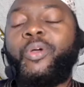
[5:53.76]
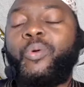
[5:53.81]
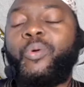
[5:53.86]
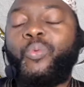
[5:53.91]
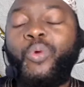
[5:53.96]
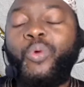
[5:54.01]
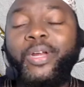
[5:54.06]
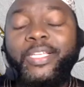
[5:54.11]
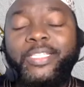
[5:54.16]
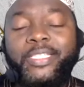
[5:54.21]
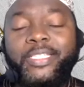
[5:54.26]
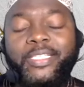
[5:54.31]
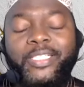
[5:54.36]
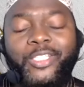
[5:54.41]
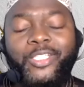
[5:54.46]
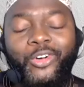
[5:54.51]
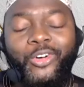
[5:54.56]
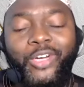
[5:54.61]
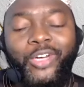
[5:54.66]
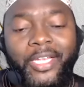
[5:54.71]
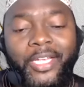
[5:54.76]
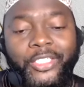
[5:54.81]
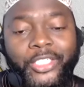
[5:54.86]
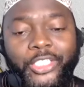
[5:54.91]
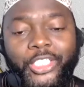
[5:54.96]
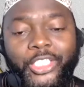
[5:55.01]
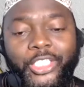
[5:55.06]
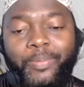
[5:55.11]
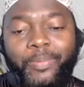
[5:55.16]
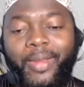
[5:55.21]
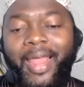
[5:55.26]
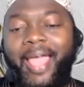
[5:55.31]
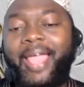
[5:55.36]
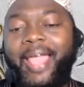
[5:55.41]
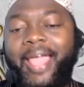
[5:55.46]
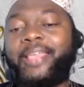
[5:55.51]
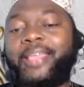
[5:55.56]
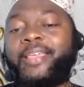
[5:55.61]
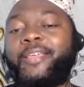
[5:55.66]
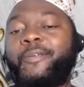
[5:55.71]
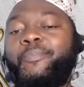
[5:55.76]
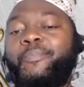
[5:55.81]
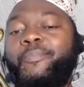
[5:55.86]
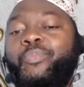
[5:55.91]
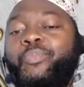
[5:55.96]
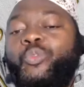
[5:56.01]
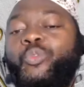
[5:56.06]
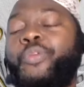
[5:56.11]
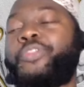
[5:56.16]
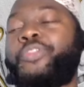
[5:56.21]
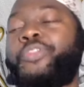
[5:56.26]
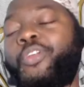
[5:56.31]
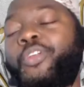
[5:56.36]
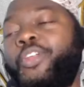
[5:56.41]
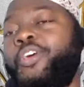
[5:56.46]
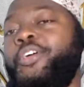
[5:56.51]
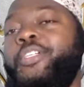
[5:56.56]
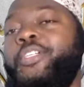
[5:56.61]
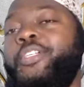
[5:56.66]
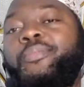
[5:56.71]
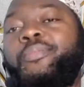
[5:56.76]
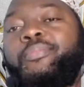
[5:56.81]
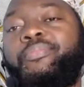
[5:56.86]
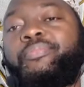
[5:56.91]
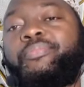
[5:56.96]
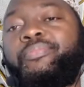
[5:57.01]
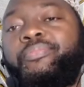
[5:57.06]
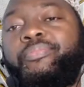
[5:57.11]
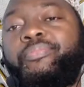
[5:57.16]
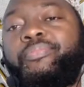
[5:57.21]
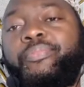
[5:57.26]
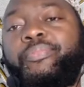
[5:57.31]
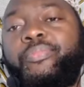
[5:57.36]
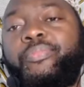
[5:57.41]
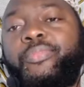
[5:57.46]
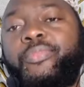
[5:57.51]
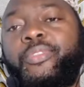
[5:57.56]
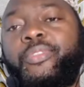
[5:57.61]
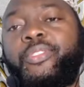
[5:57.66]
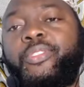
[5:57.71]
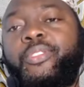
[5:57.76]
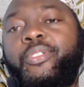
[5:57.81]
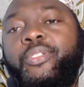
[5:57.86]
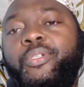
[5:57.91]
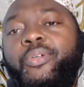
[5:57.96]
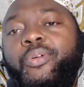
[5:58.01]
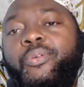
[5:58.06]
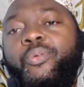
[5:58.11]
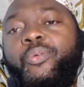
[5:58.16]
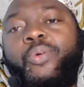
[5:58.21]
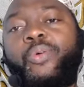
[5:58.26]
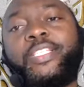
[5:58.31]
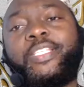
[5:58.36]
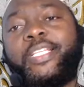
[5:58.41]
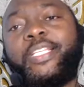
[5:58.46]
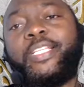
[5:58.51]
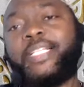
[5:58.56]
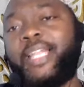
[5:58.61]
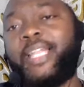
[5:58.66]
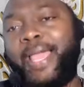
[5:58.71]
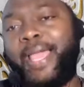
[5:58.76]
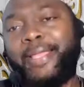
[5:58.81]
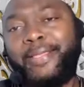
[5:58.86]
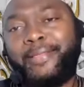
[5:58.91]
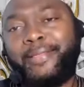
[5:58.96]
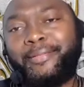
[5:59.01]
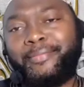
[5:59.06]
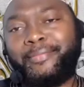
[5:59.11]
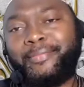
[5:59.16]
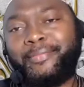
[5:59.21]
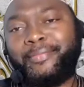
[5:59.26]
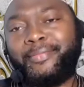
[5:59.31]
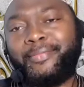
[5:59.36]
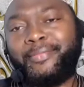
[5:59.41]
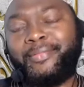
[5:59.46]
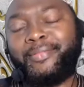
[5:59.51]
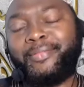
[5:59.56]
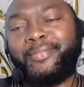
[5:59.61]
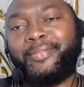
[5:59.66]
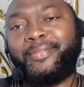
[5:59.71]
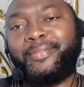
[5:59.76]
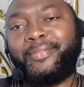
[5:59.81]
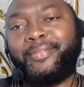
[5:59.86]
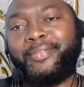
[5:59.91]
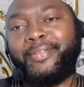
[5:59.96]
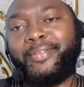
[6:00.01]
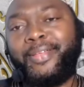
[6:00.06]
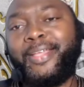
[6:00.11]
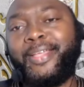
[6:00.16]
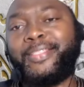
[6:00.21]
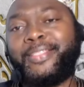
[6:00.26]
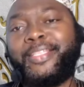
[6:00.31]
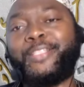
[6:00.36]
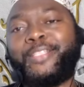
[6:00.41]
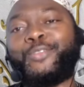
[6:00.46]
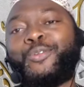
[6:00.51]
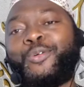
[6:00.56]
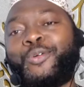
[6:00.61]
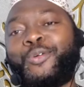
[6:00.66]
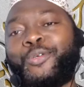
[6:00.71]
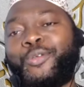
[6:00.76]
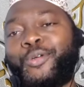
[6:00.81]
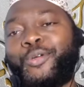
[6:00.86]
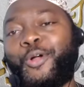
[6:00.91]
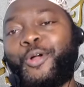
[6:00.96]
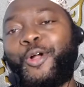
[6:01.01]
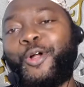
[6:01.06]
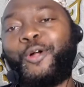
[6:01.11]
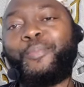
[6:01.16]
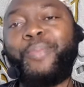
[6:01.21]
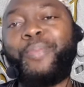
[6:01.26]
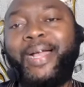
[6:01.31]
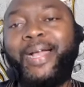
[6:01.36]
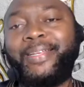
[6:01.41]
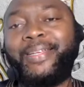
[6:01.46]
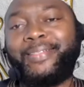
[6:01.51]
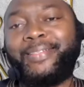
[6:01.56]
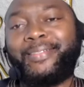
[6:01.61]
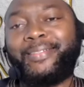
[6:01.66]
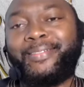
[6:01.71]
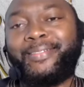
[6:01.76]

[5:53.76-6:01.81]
What is your relationship like with your Lord? What is it like? Is it good or bad?